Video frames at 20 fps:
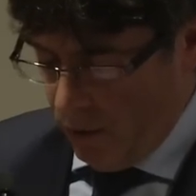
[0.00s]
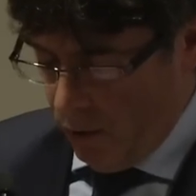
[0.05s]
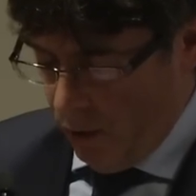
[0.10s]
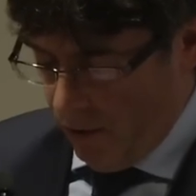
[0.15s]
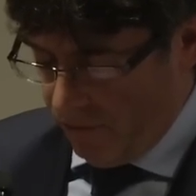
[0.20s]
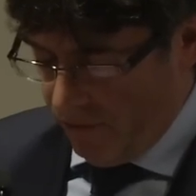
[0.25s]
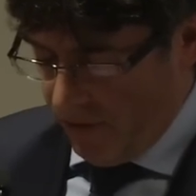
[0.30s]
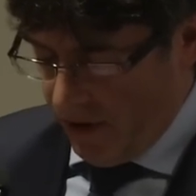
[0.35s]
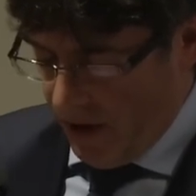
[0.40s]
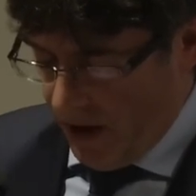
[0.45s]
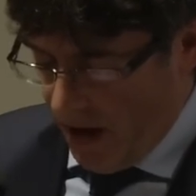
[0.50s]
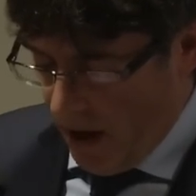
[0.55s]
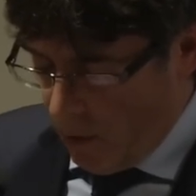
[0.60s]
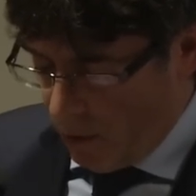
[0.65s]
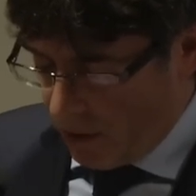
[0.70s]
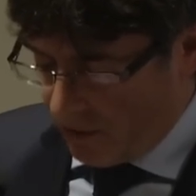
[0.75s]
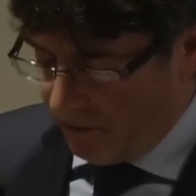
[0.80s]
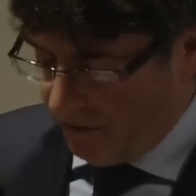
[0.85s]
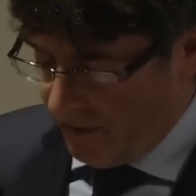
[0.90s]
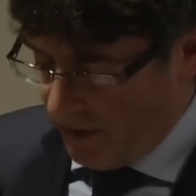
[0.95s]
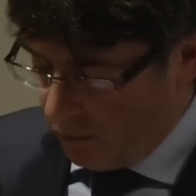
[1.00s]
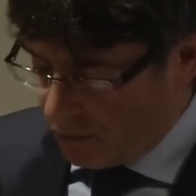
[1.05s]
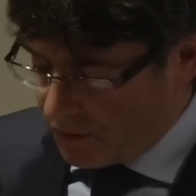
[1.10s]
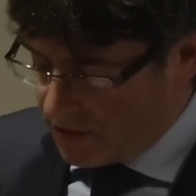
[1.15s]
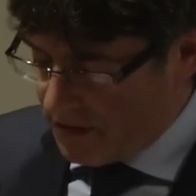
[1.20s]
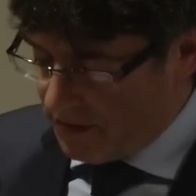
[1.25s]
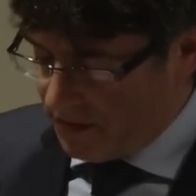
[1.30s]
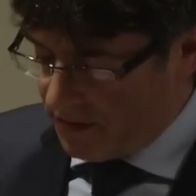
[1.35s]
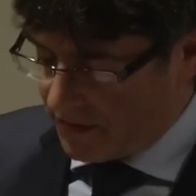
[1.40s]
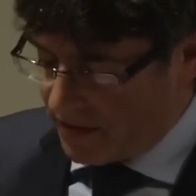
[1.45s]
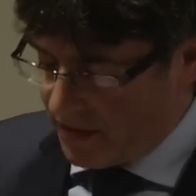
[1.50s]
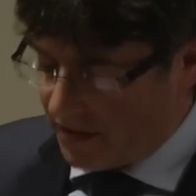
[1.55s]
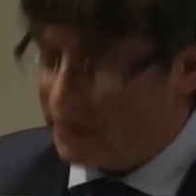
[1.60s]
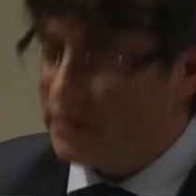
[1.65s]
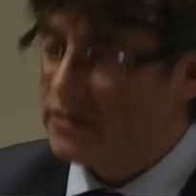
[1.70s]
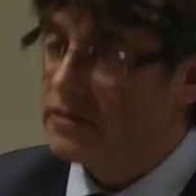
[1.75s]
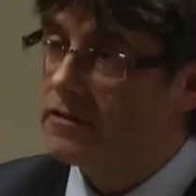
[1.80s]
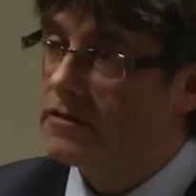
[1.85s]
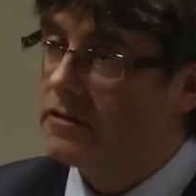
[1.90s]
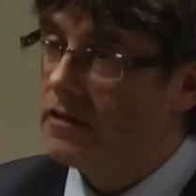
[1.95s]
of our fellow
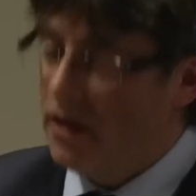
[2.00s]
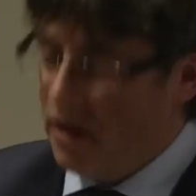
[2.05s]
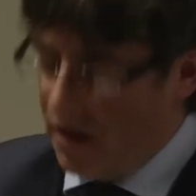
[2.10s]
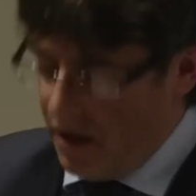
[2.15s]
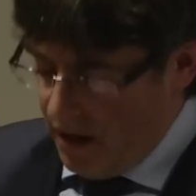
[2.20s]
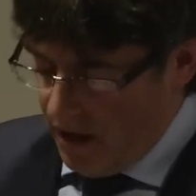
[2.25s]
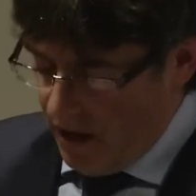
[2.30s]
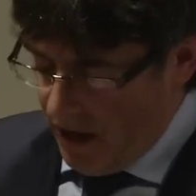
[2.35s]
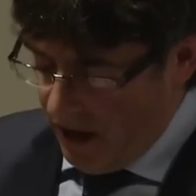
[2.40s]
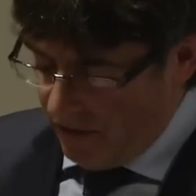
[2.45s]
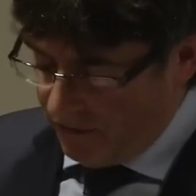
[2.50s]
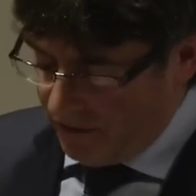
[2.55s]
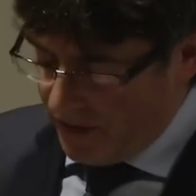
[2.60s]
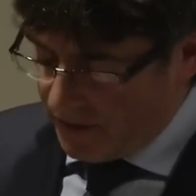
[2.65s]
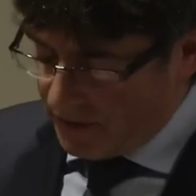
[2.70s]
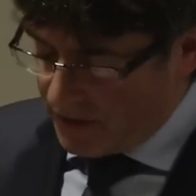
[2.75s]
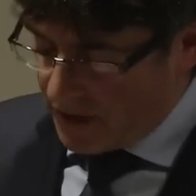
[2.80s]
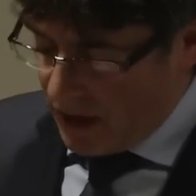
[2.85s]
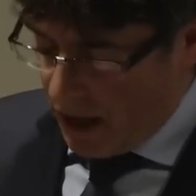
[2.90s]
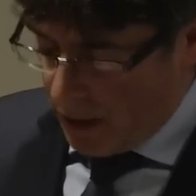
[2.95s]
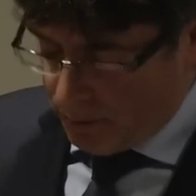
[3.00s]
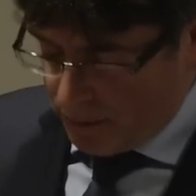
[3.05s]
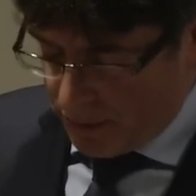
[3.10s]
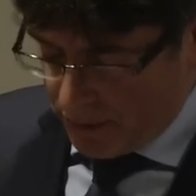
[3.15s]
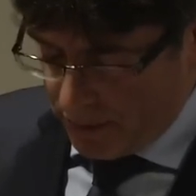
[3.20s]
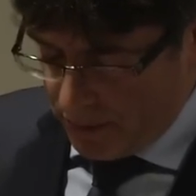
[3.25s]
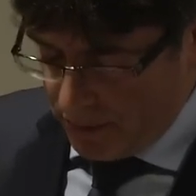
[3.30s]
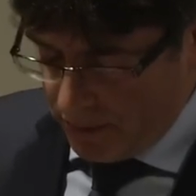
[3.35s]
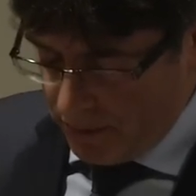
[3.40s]
citizens have ended up